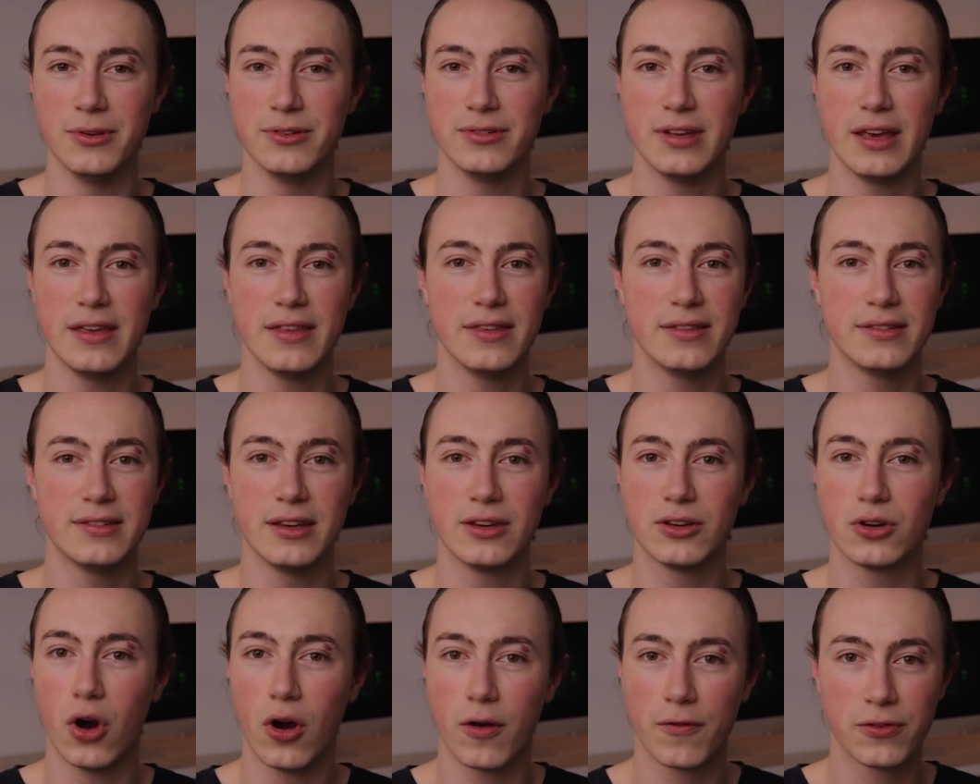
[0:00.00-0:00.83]
You see this
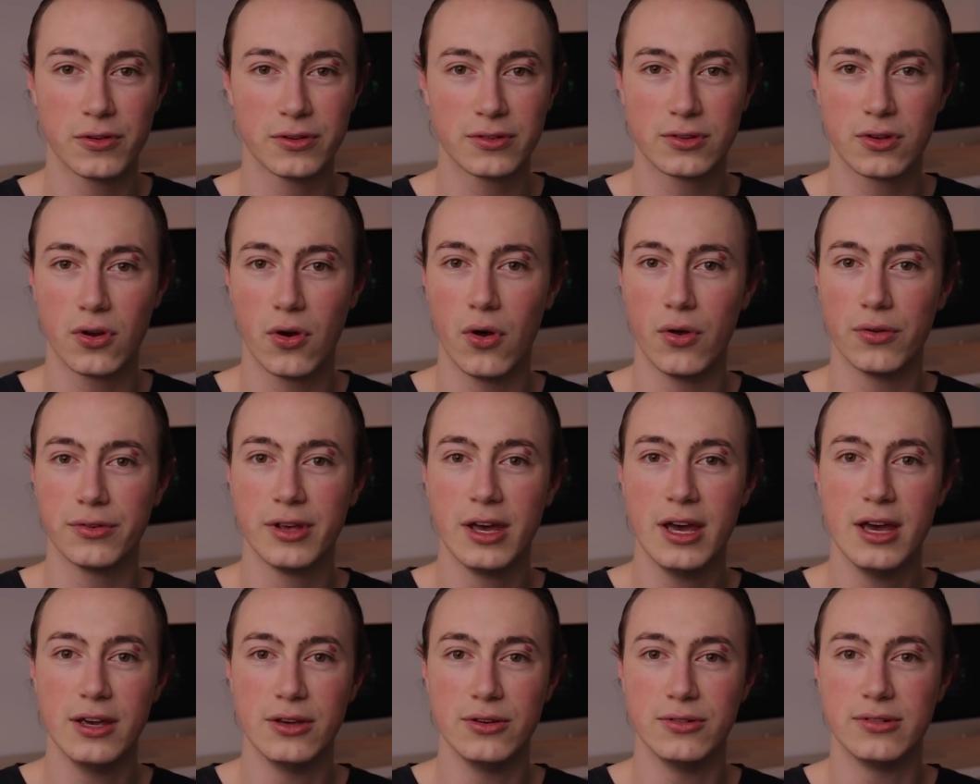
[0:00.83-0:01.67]
in conference calls,
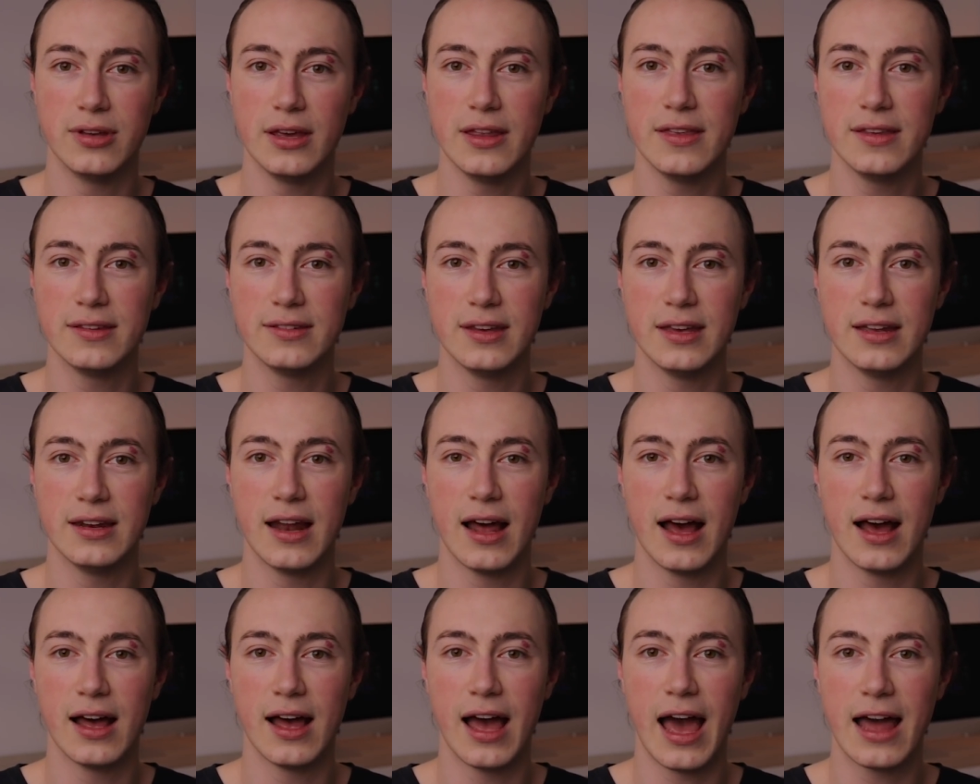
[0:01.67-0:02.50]
you see this in
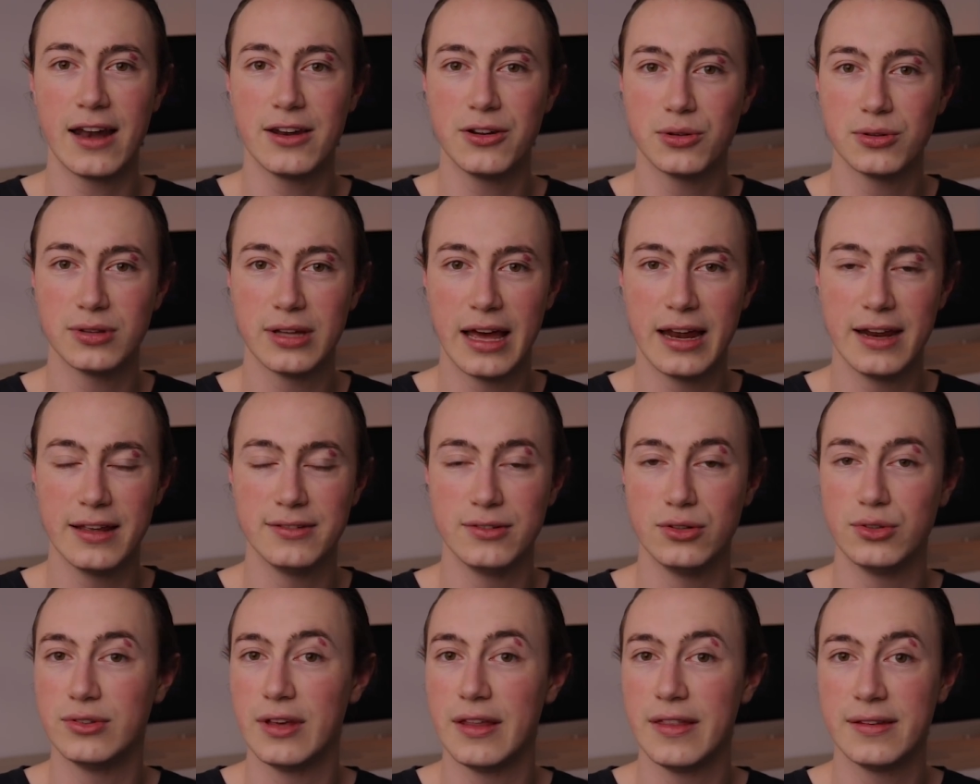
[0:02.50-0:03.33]
annual letters,
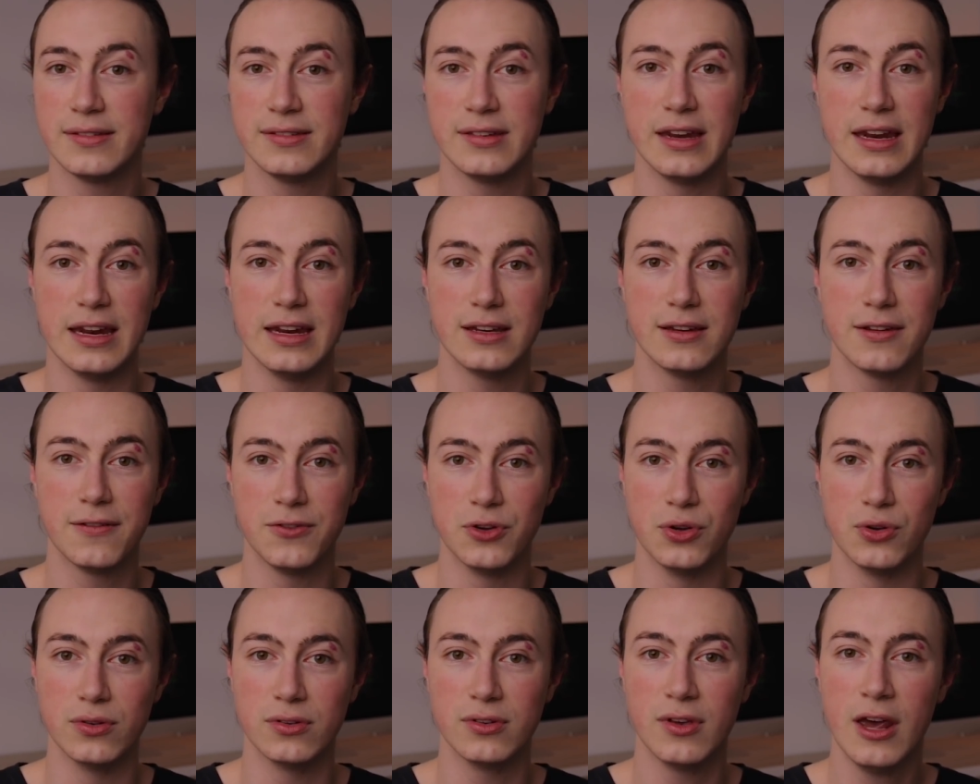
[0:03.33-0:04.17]
you see this in
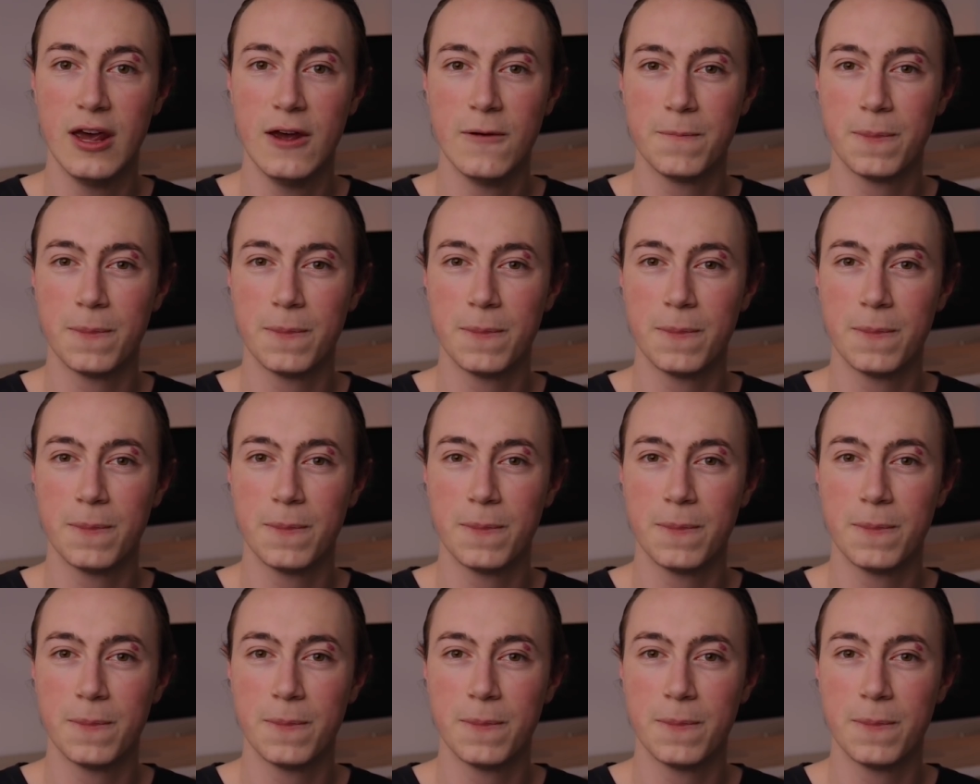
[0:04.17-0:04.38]
interviews